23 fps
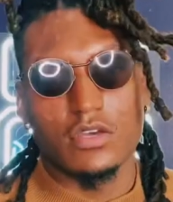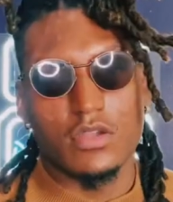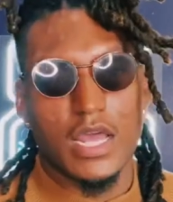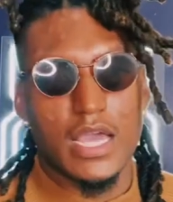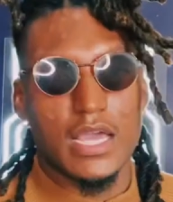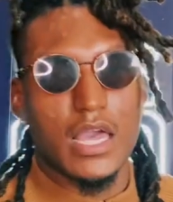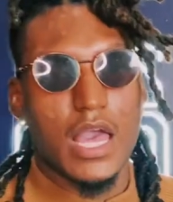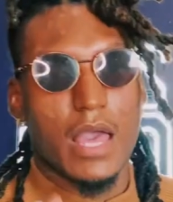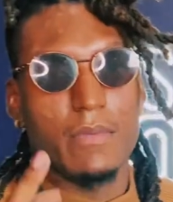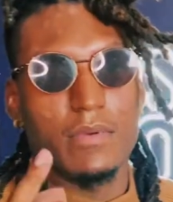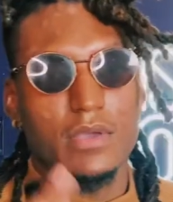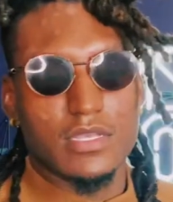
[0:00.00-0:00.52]

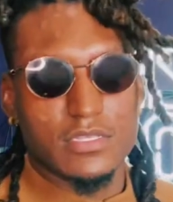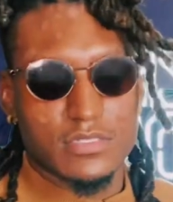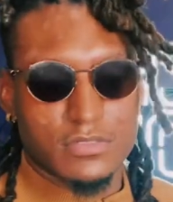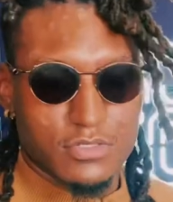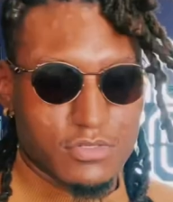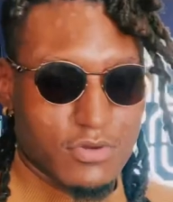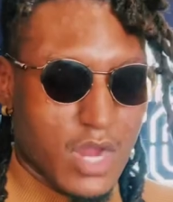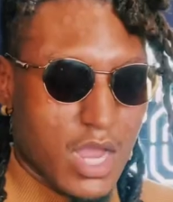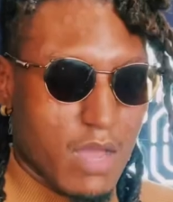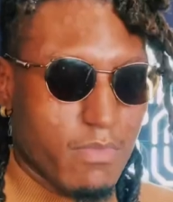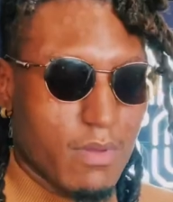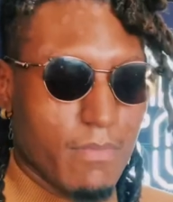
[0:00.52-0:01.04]
like, comment, and
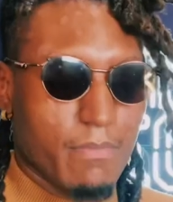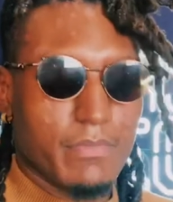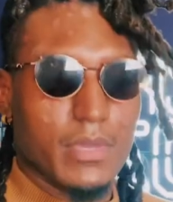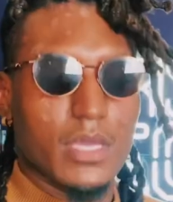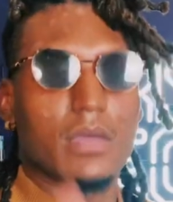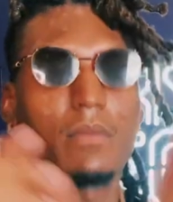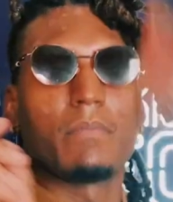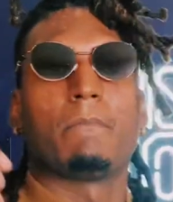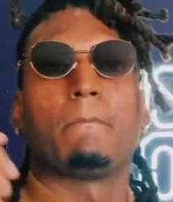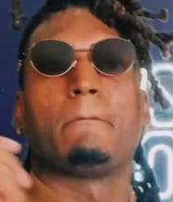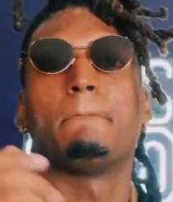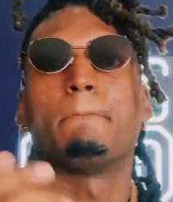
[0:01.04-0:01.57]
subscribe. I'm
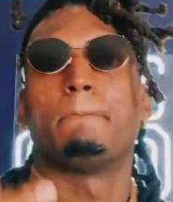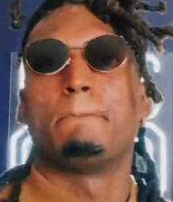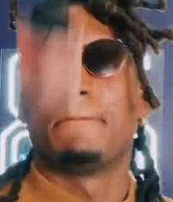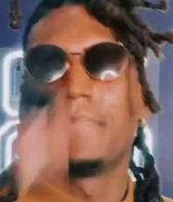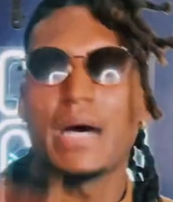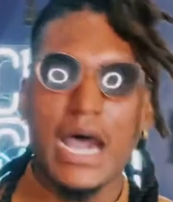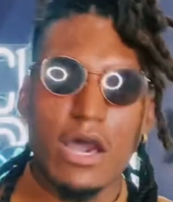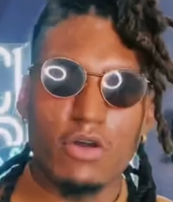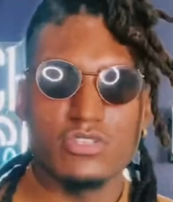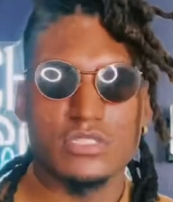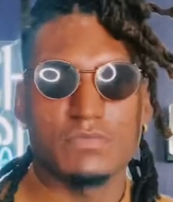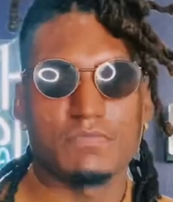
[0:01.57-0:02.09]
Big
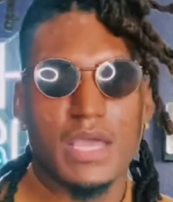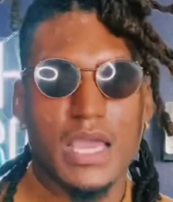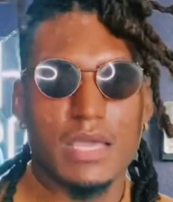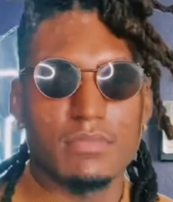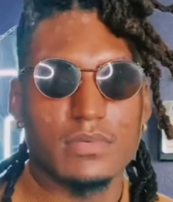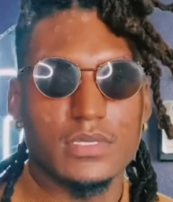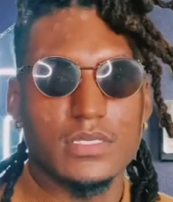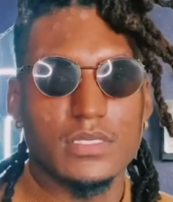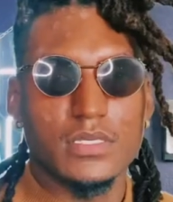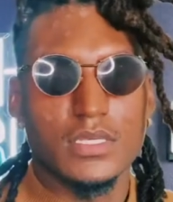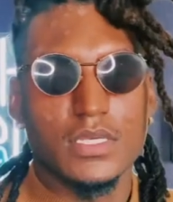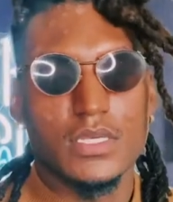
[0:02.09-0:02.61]
Boss,
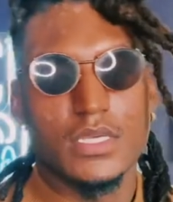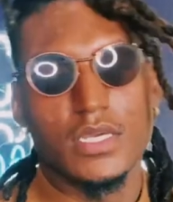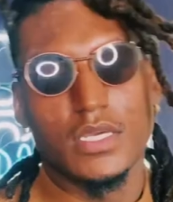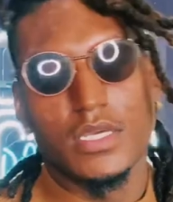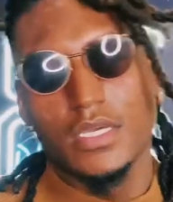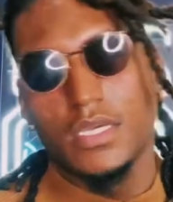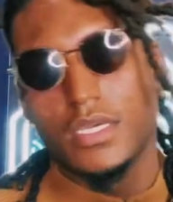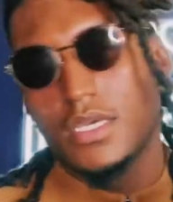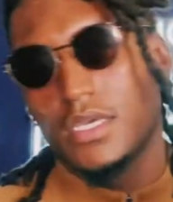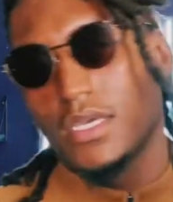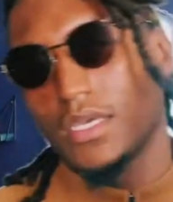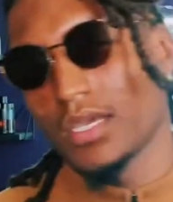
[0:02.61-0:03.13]
baby.
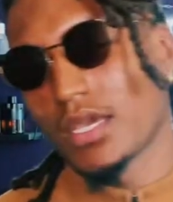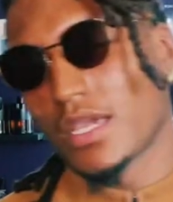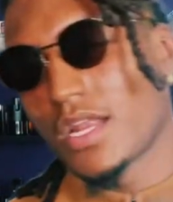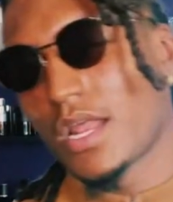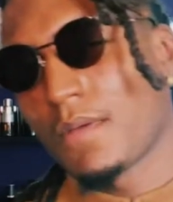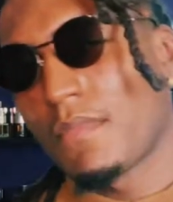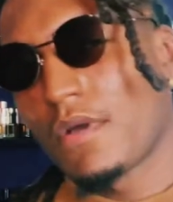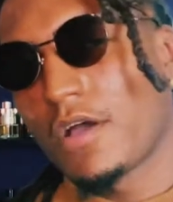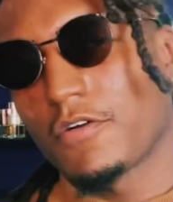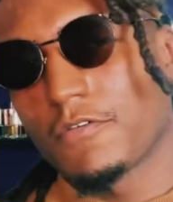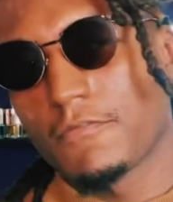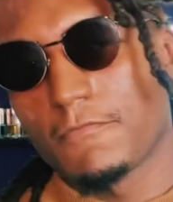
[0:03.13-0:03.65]
And
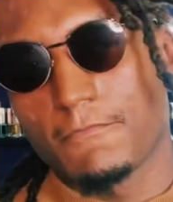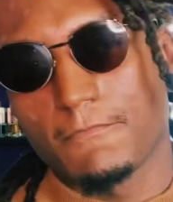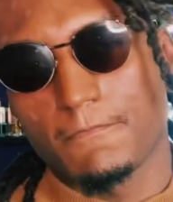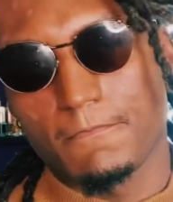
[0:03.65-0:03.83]
I'm out.